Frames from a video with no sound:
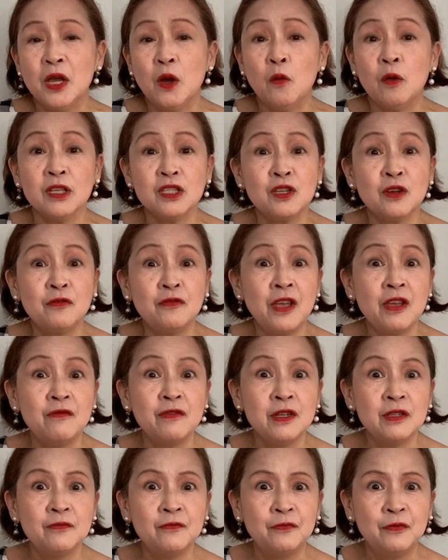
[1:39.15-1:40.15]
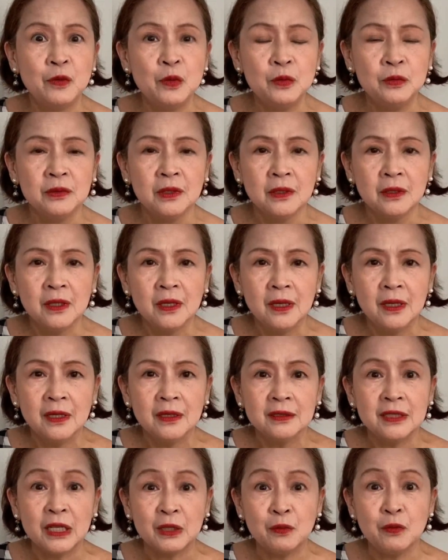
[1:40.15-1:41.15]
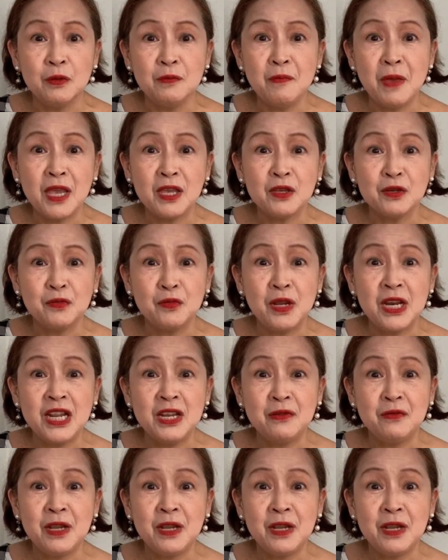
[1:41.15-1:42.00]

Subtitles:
what's your favorite food that will make you really,